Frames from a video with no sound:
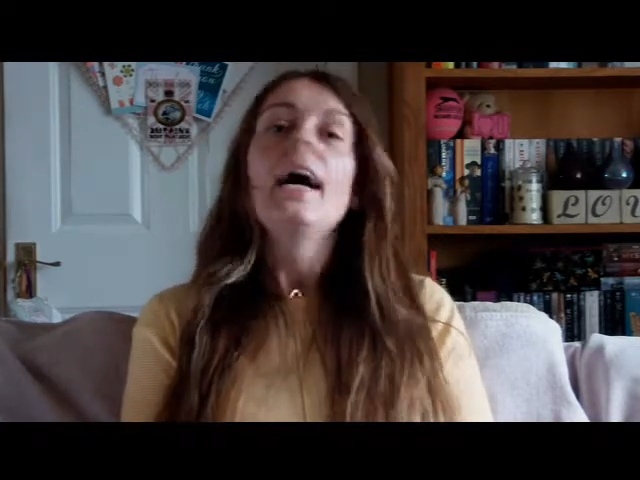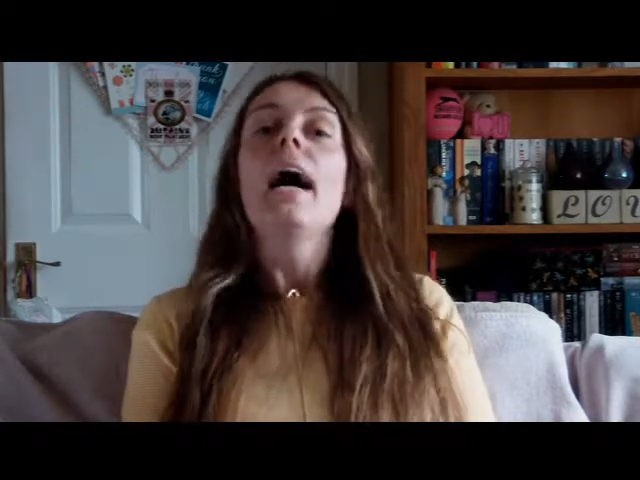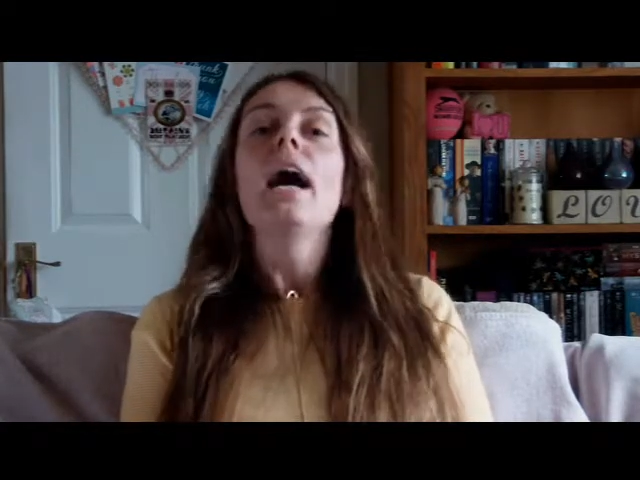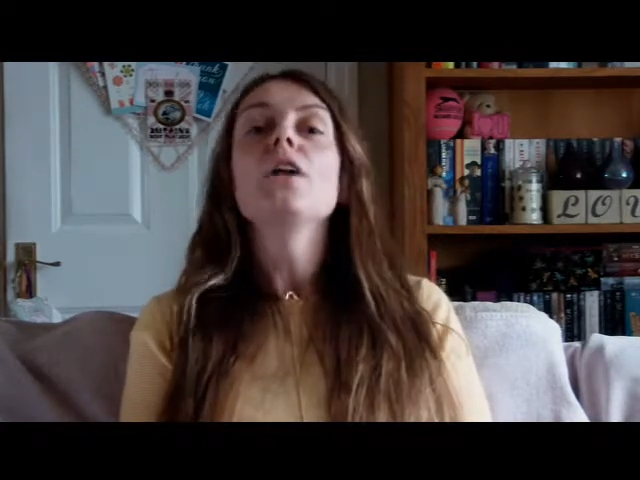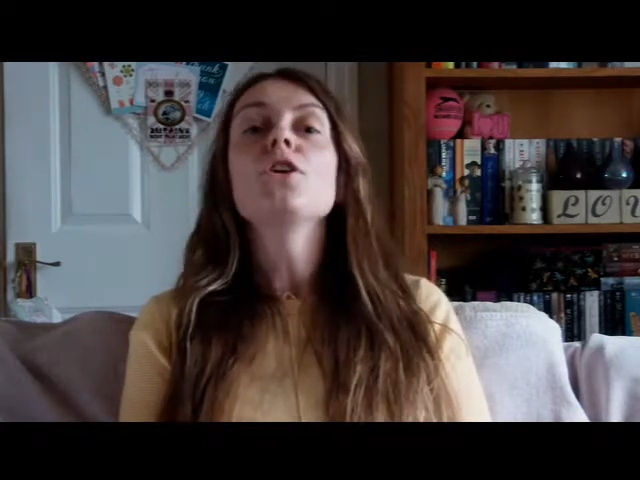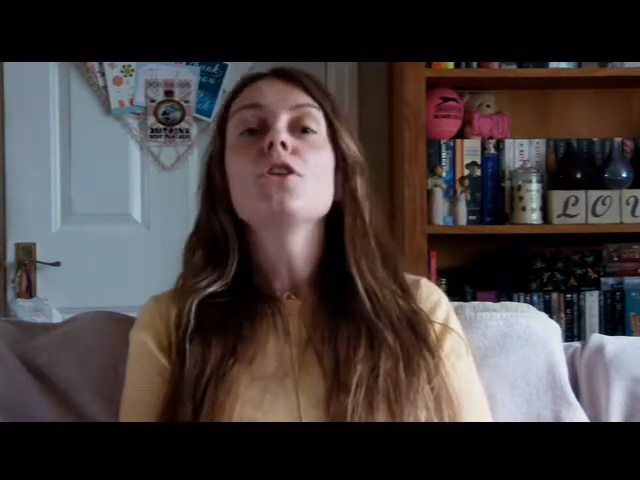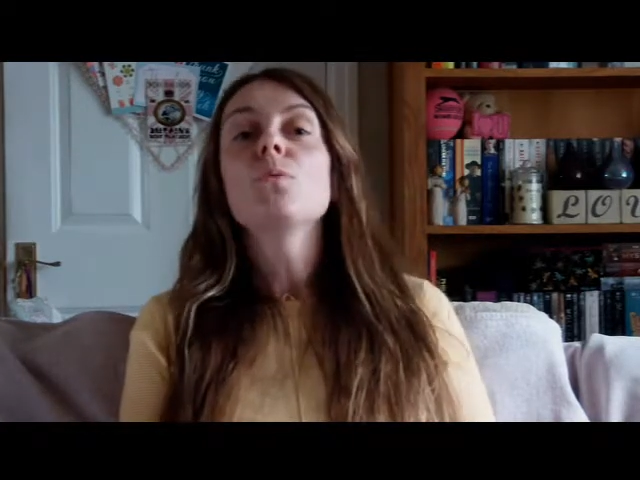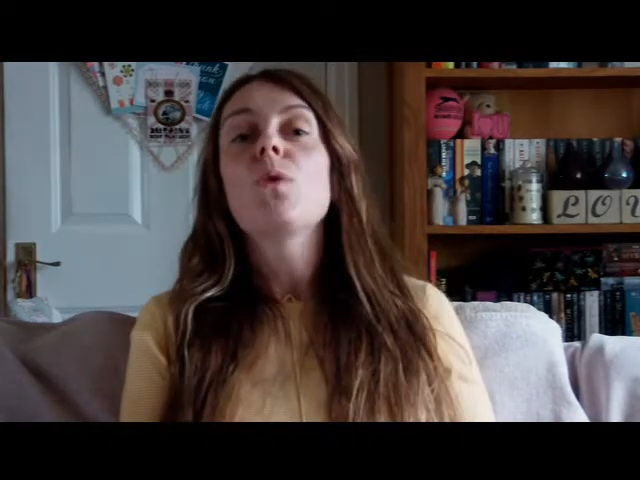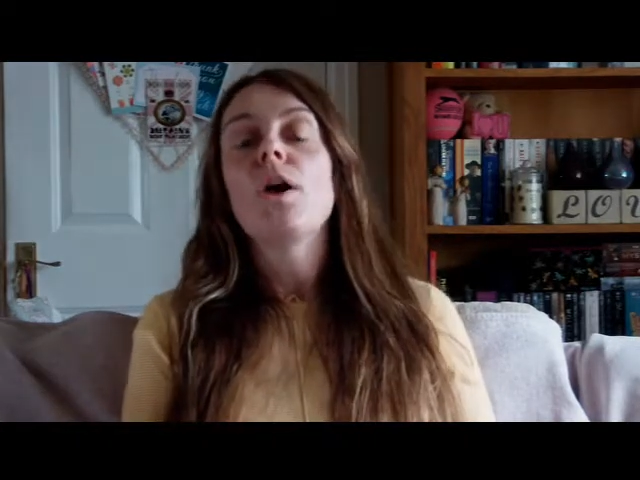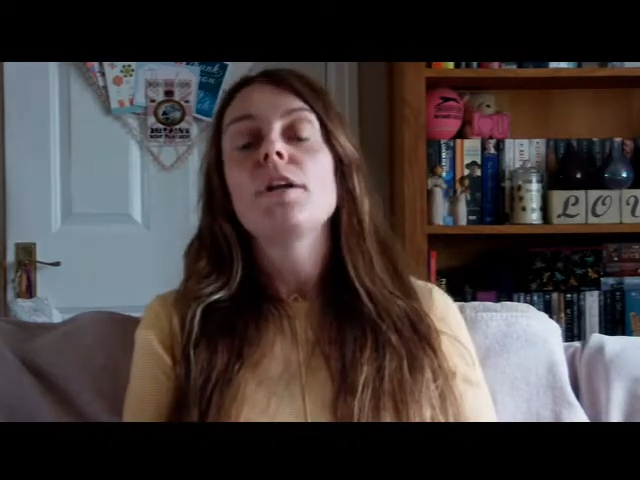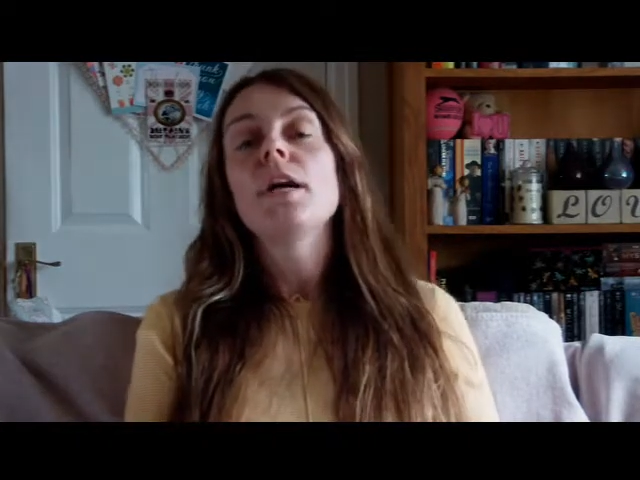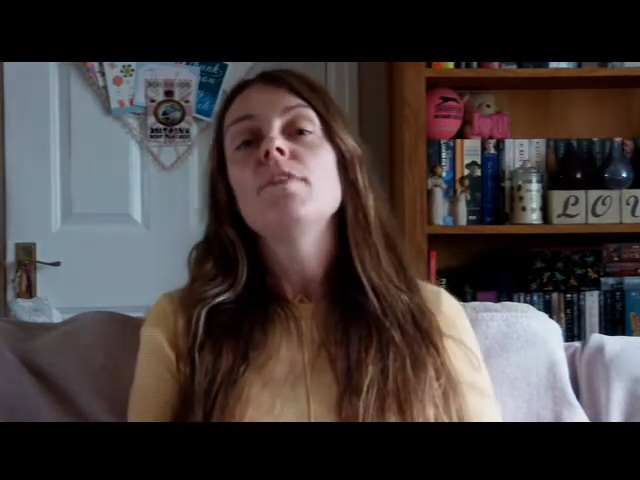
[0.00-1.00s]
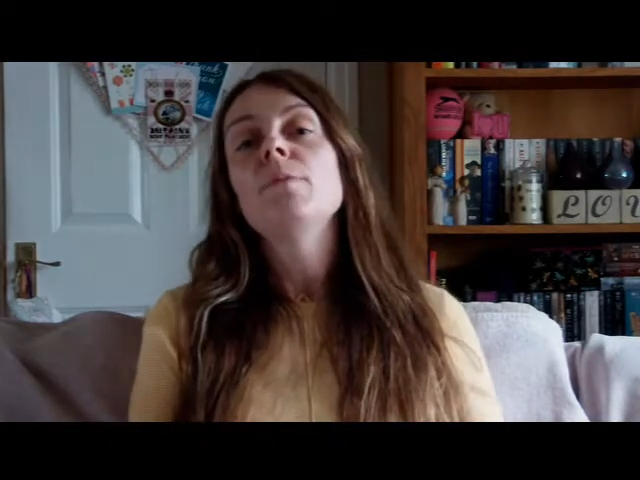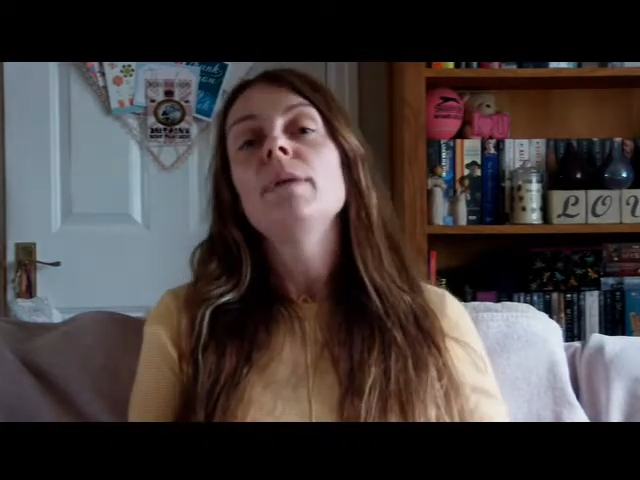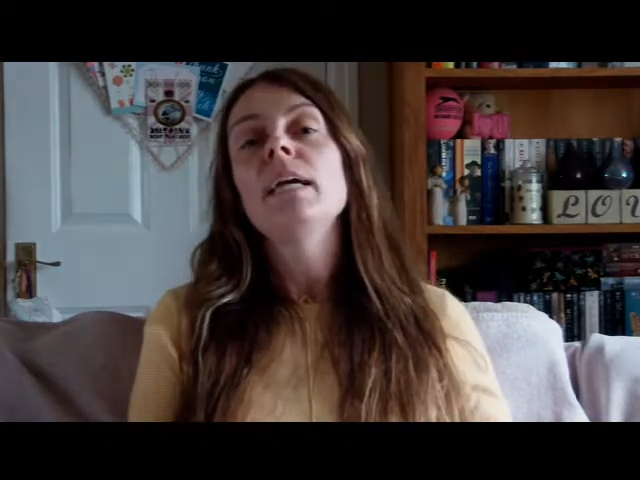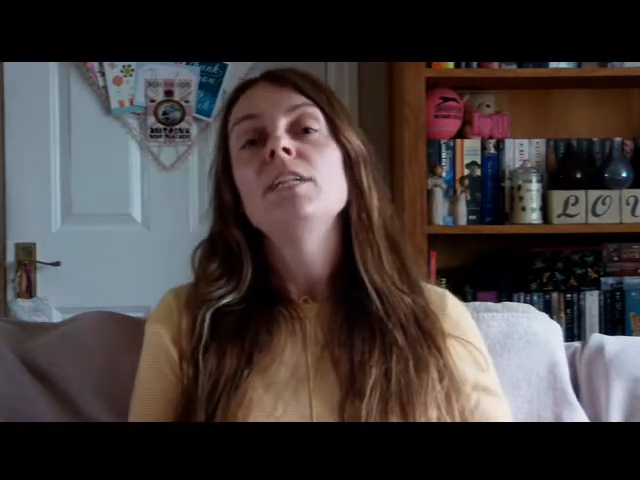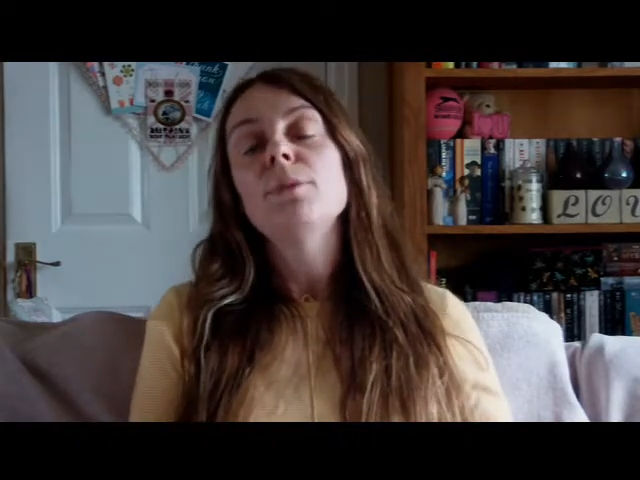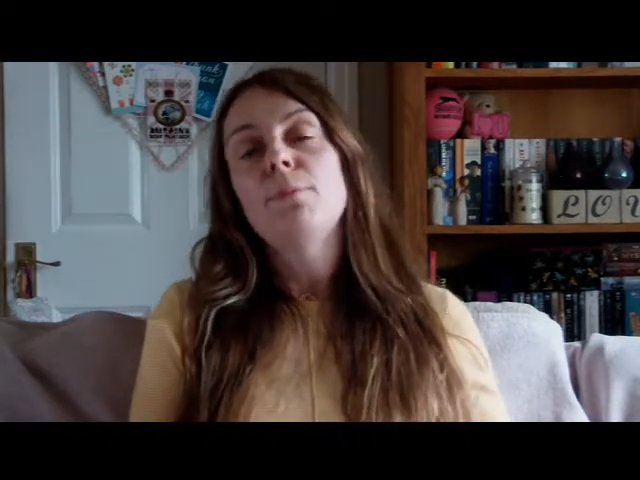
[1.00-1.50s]
Another one of the
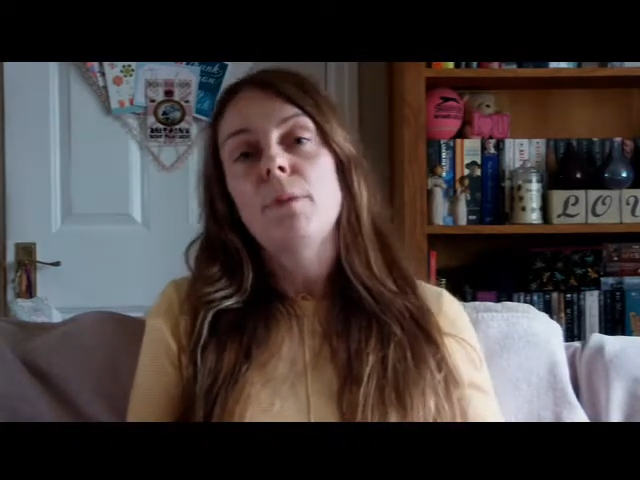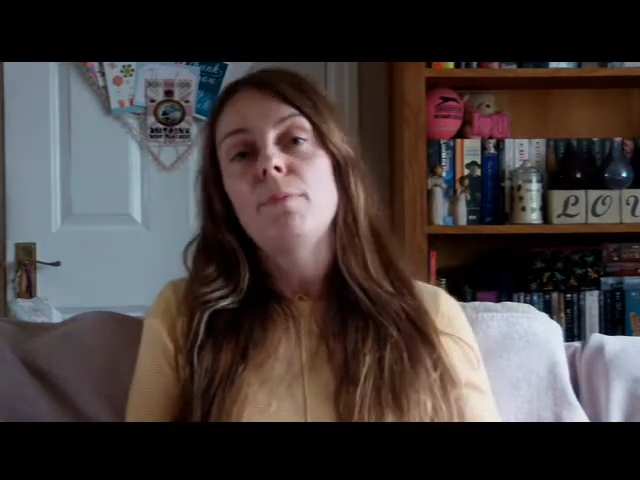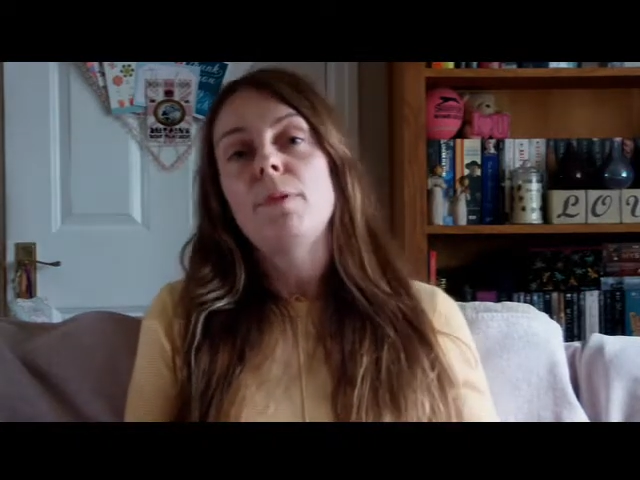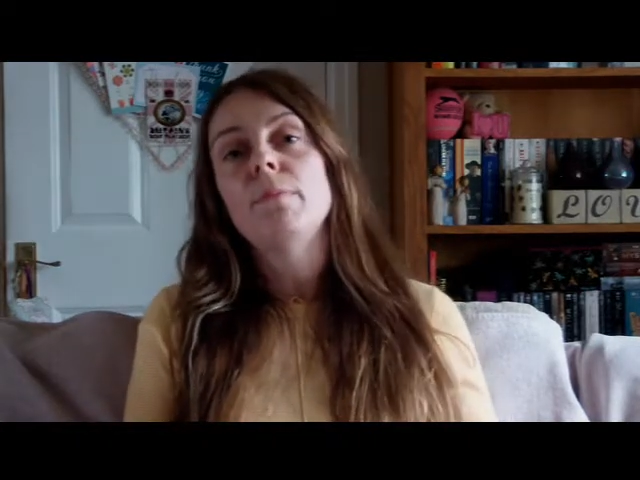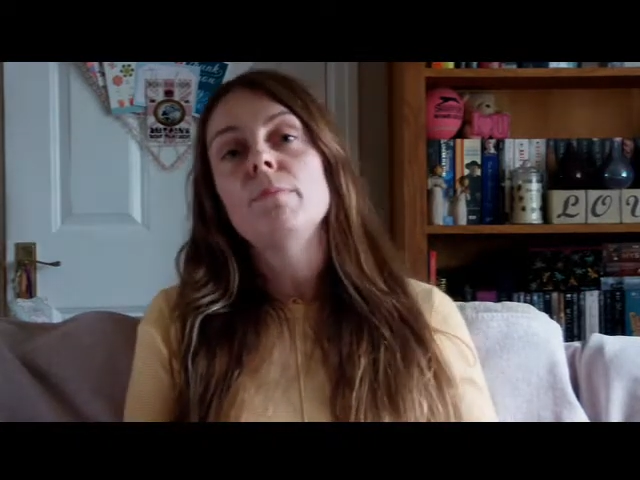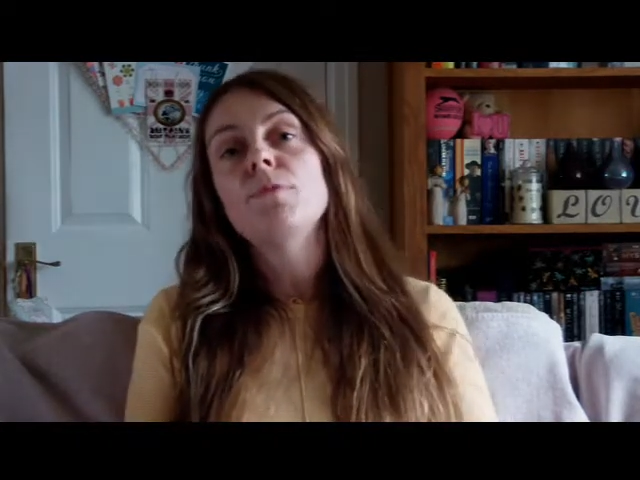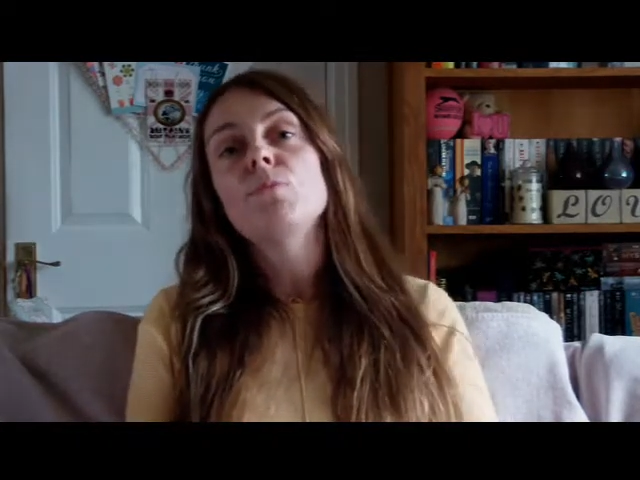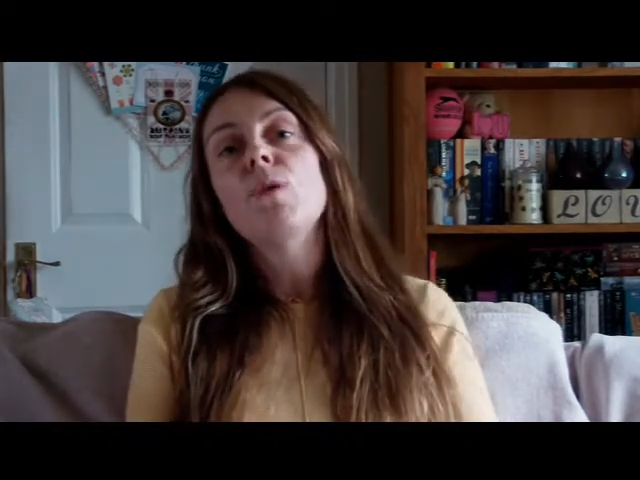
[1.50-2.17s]
major problems